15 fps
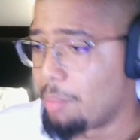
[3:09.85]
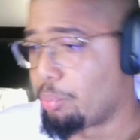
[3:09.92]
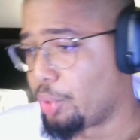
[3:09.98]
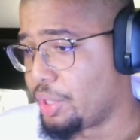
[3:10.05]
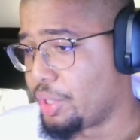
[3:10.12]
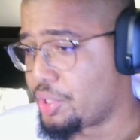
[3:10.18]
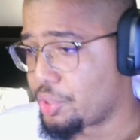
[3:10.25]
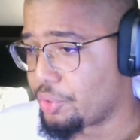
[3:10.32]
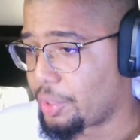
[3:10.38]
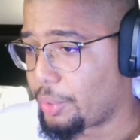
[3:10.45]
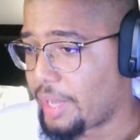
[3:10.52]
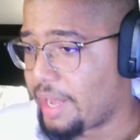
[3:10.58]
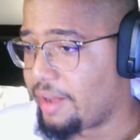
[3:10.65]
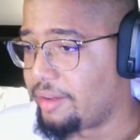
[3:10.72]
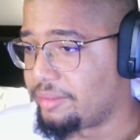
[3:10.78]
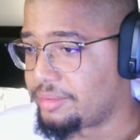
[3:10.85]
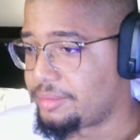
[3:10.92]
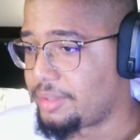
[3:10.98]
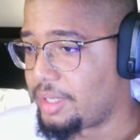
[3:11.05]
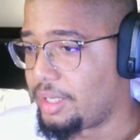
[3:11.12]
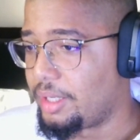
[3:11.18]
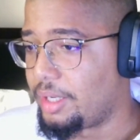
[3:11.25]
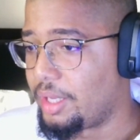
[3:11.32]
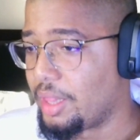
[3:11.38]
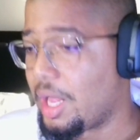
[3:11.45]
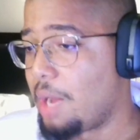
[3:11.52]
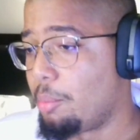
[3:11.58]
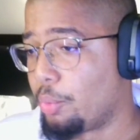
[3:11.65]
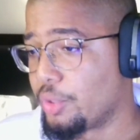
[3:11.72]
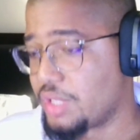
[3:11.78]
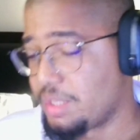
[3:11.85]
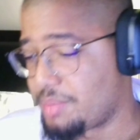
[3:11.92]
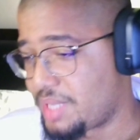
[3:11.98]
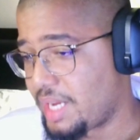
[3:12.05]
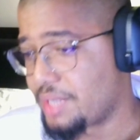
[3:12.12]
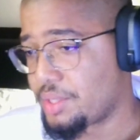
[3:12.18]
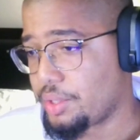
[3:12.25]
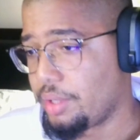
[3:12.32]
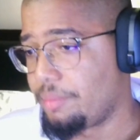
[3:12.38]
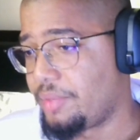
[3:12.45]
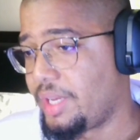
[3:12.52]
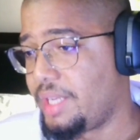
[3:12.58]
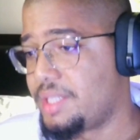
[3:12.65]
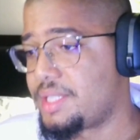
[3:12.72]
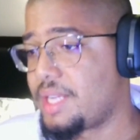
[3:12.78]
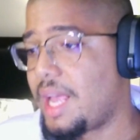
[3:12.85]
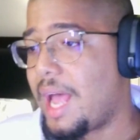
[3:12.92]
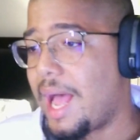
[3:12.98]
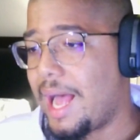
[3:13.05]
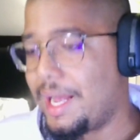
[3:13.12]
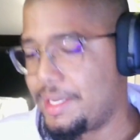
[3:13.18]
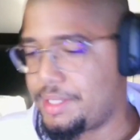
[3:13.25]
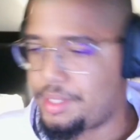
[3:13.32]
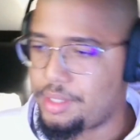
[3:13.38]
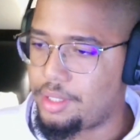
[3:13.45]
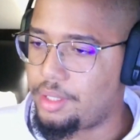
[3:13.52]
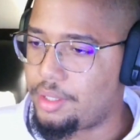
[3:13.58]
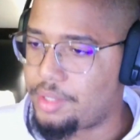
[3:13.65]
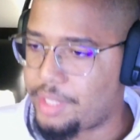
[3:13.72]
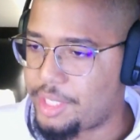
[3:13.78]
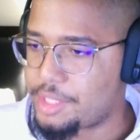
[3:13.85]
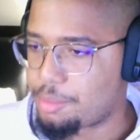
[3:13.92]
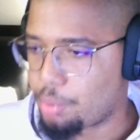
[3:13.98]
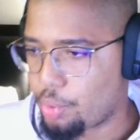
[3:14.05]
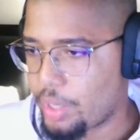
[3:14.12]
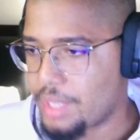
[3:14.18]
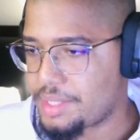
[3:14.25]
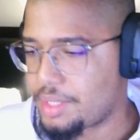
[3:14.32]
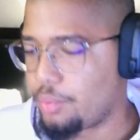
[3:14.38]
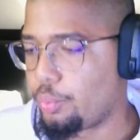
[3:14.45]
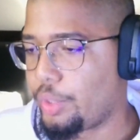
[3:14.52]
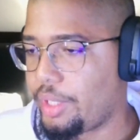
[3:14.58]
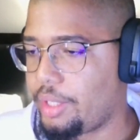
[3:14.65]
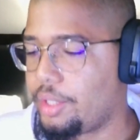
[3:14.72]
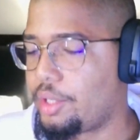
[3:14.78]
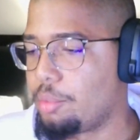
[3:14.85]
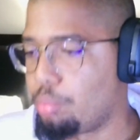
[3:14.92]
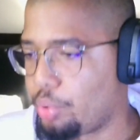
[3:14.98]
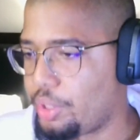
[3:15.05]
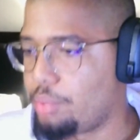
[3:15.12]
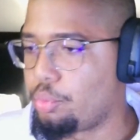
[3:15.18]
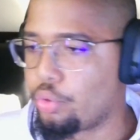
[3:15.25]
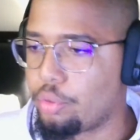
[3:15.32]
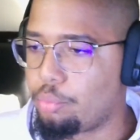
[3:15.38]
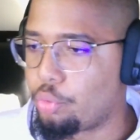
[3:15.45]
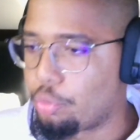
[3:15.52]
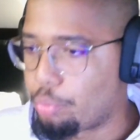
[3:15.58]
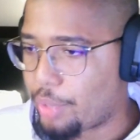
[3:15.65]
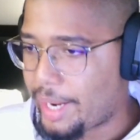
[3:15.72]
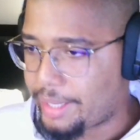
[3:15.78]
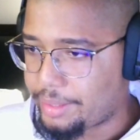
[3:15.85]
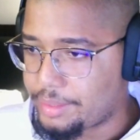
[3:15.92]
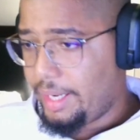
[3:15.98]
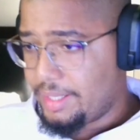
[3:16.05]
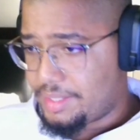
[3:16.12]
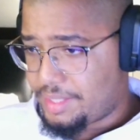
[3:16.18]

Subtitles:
I'm pretty sure that I'll have a lot more substantial updates as the days progress and we complete more and more brackets,